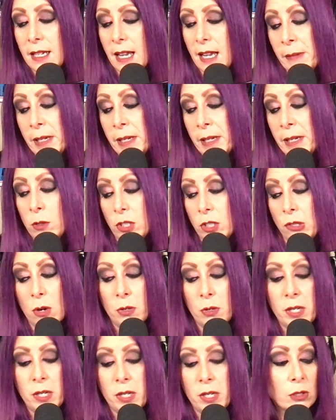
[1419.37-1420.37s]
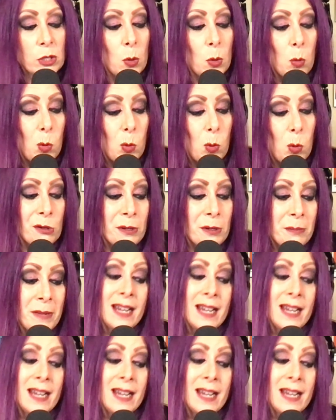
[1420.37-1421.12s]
I mean, you know, here in the War Room,